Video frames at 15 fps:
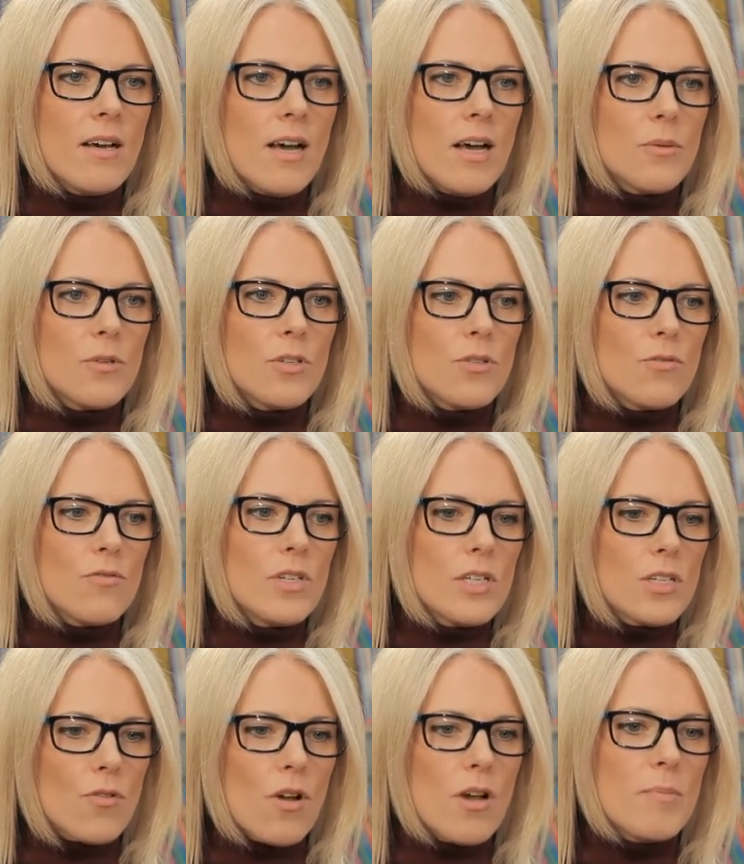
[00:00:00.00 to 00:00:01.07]
I would sort of
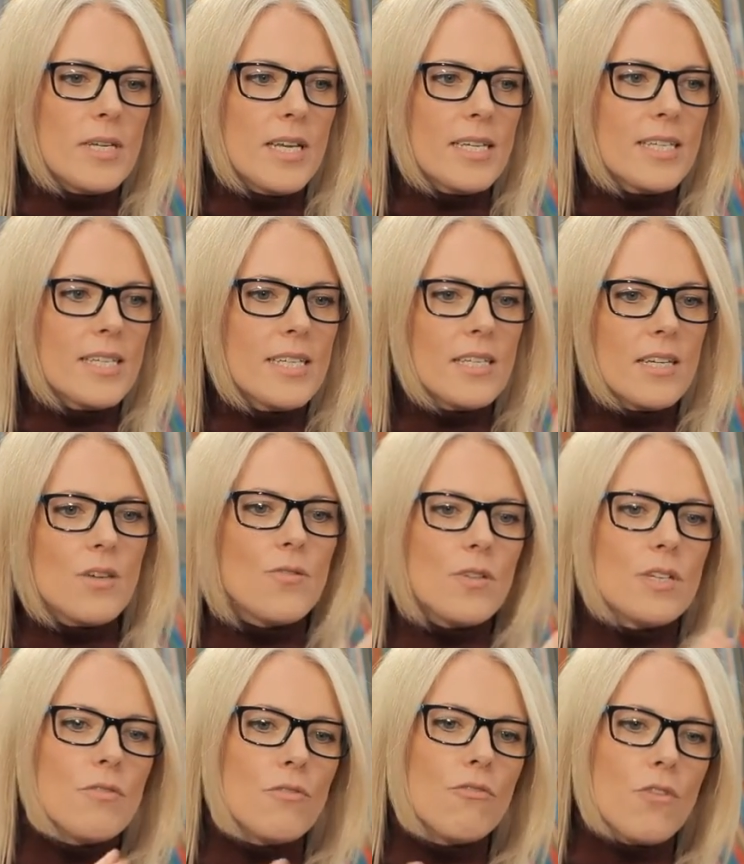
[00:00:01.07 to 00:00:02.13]
describe it as a
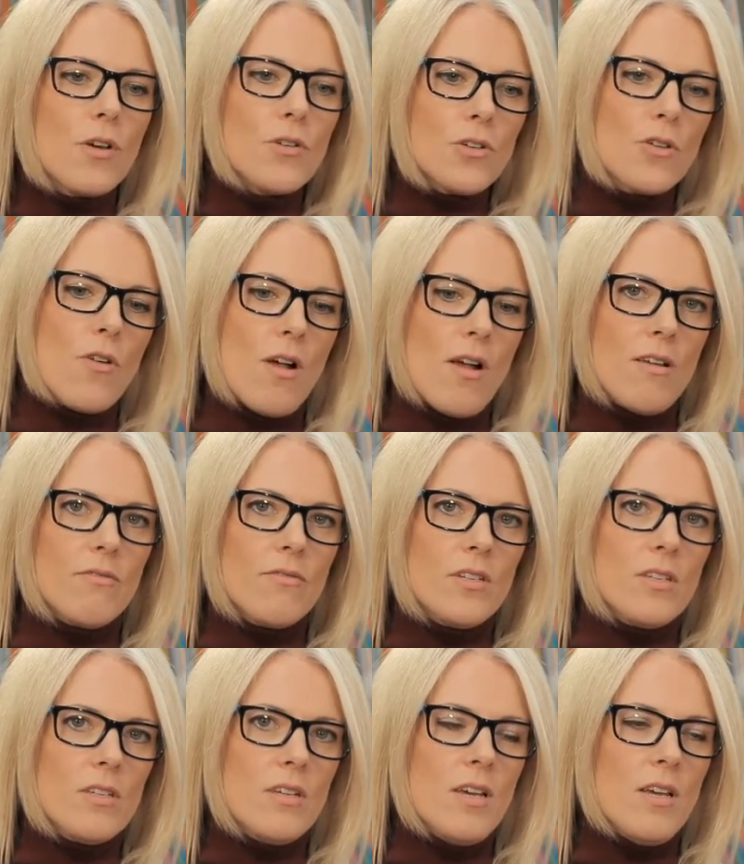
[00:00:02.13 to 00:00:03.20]
series of
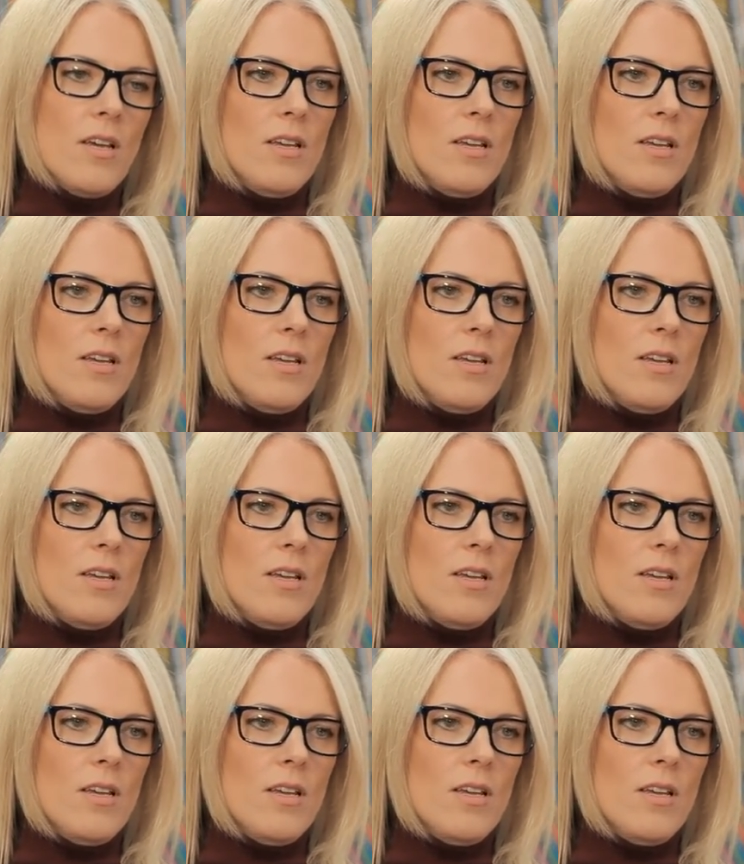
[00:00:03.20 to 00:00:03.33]
photographs.